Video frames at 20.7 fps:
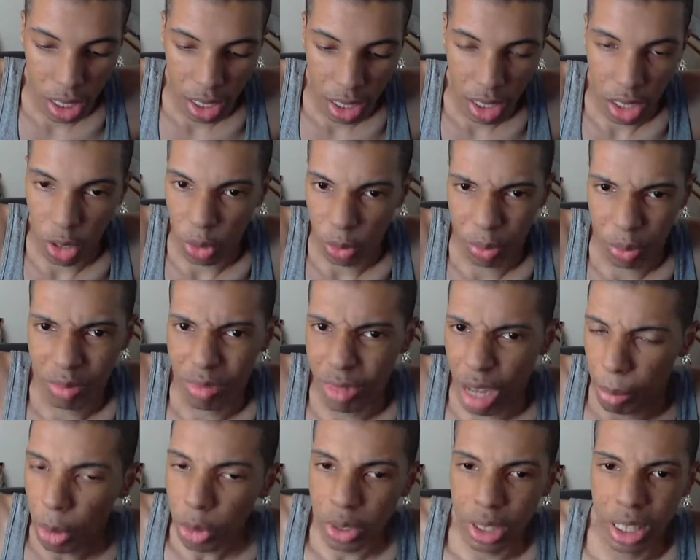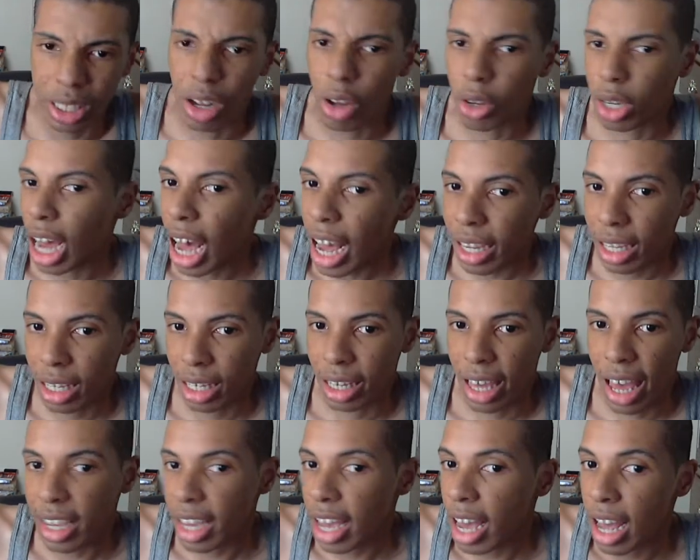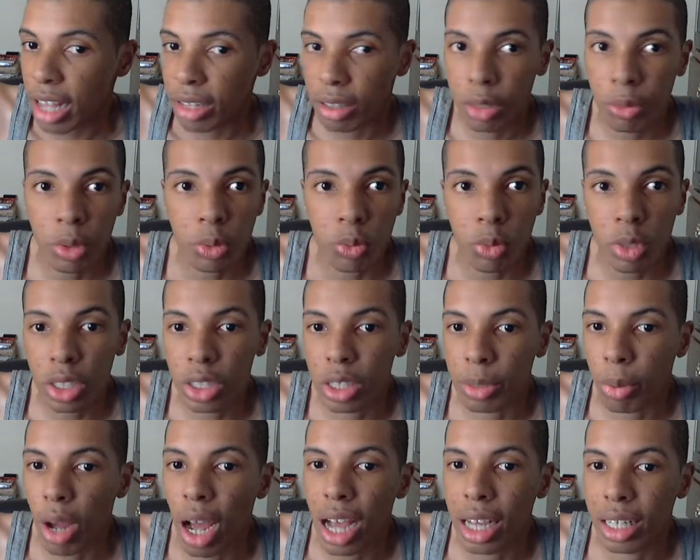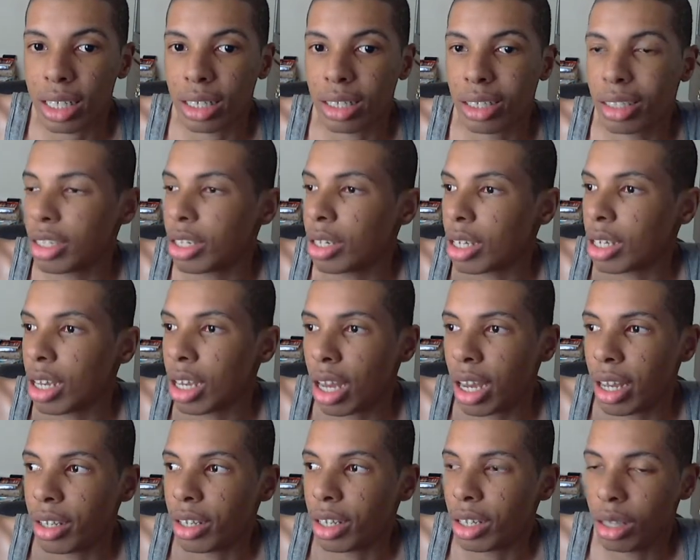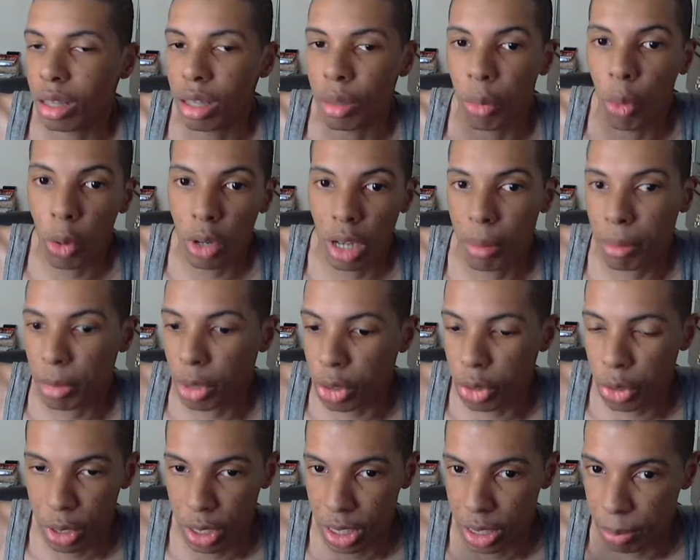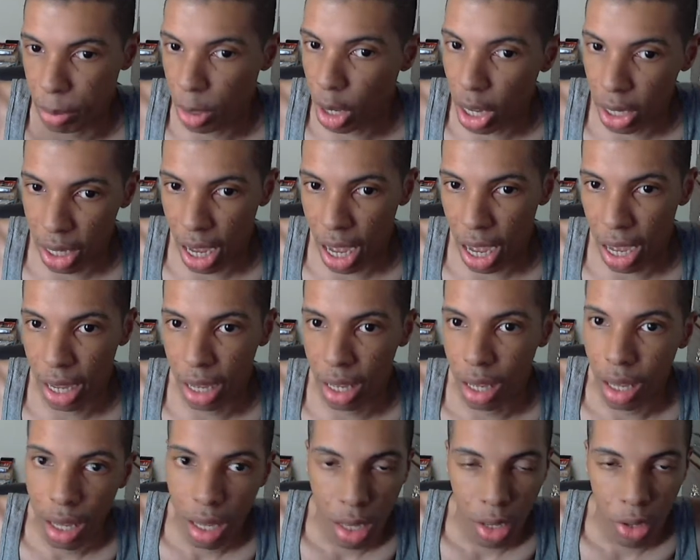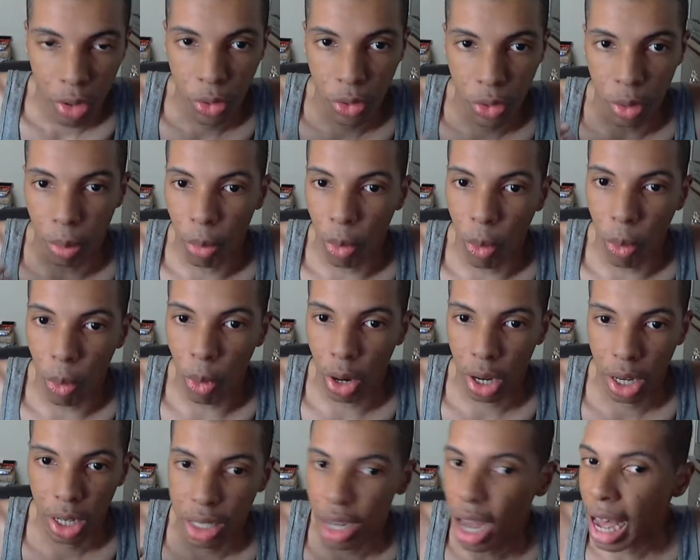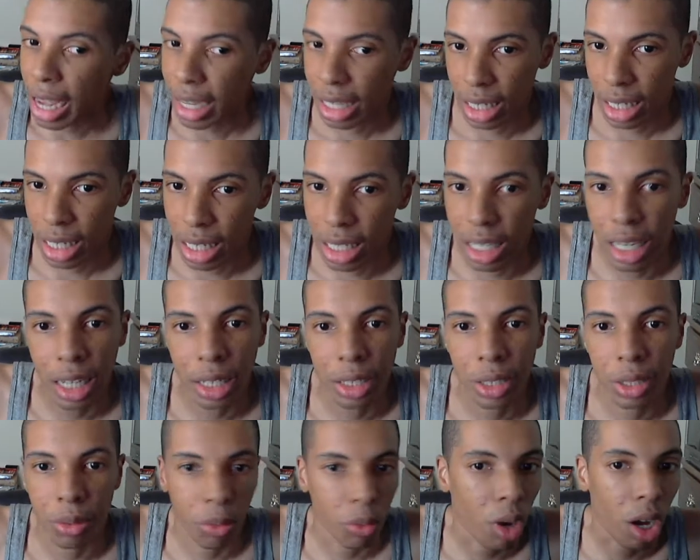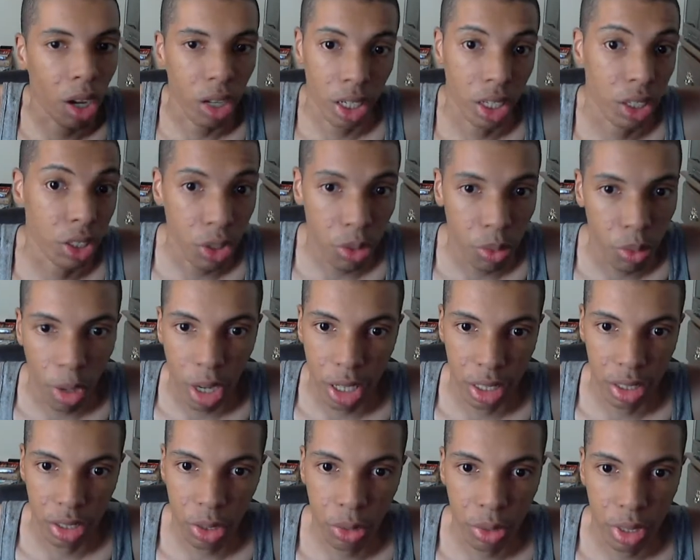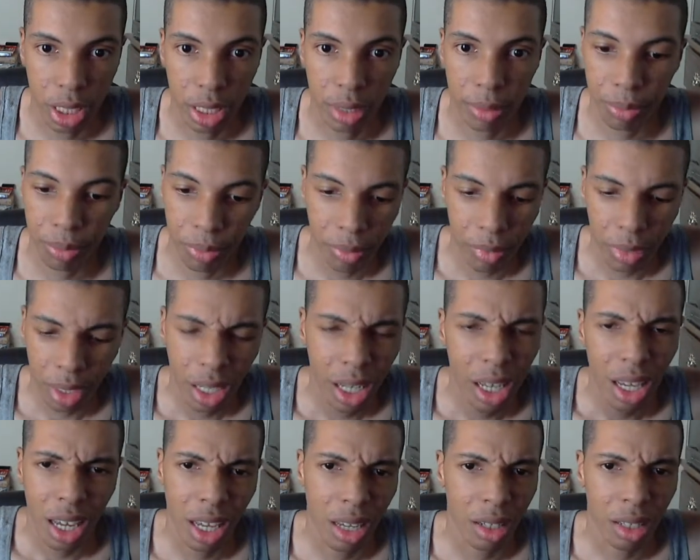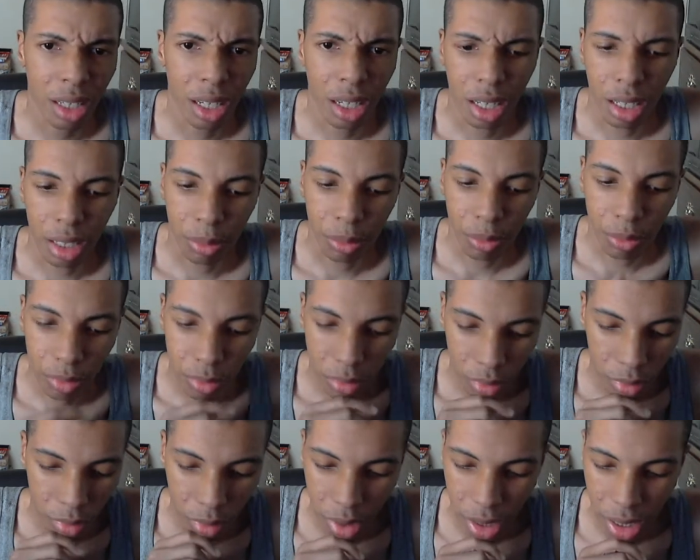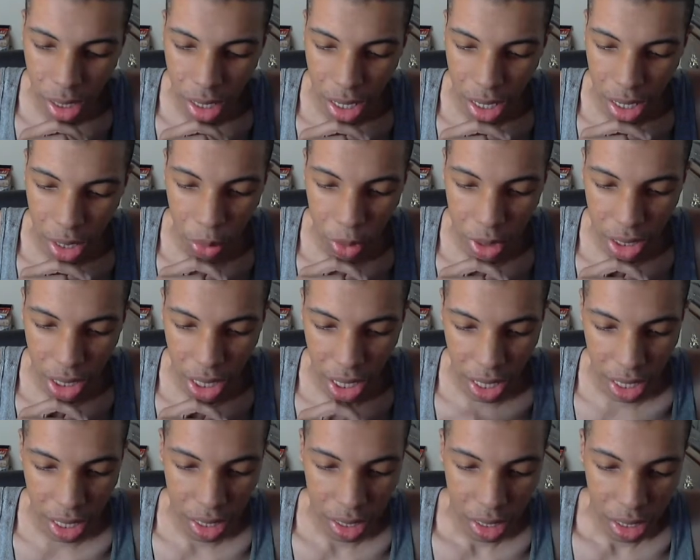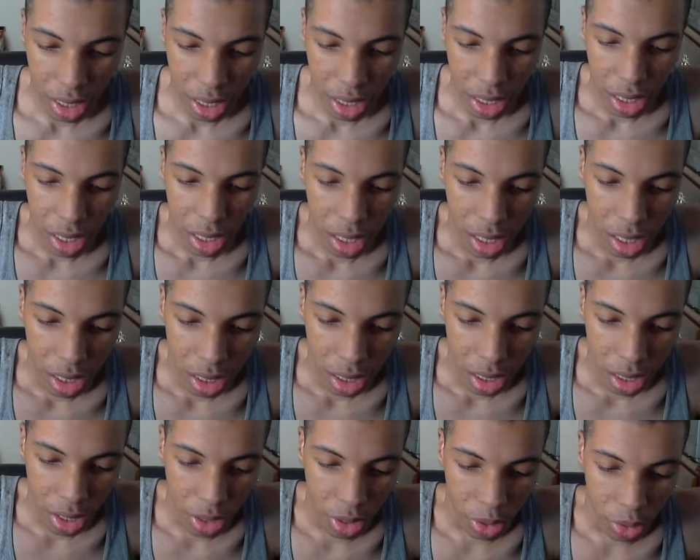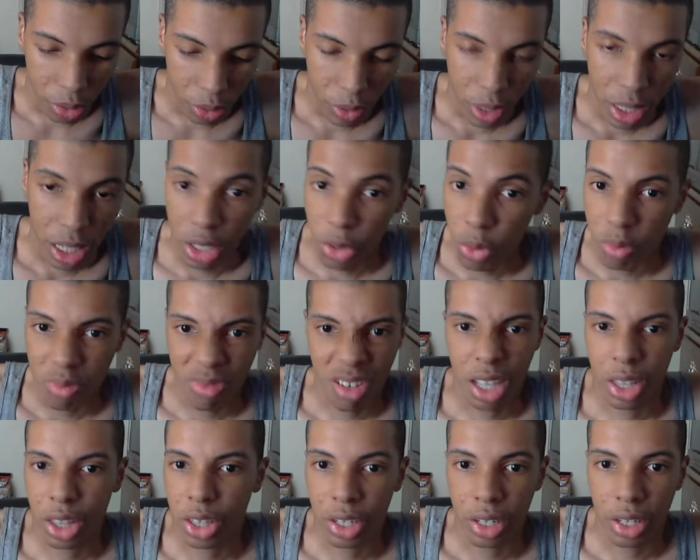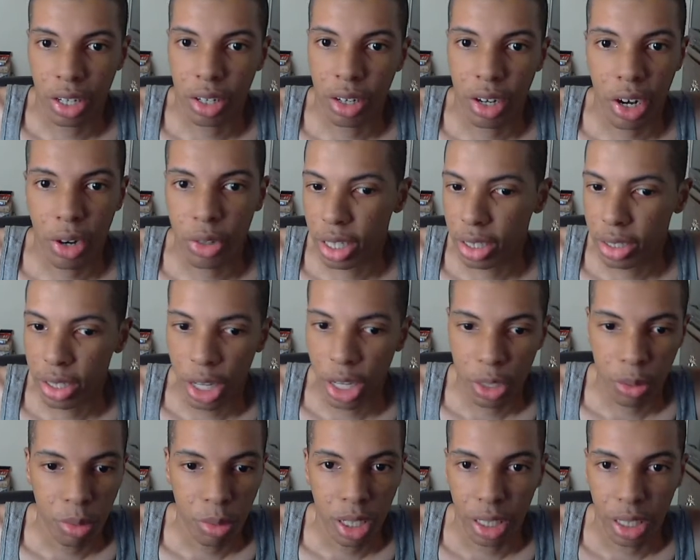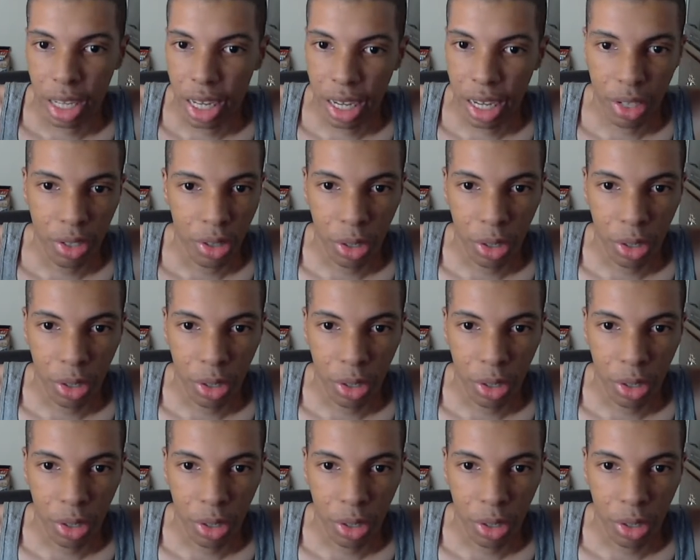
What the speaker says: Yamamoto's getting all cocky. Hey, it was really surprising. The more Yamamoto uses his Bankai, the more cocky he gets while he's using it. And he was like, like, you nothing, your arrows can touch me. Like,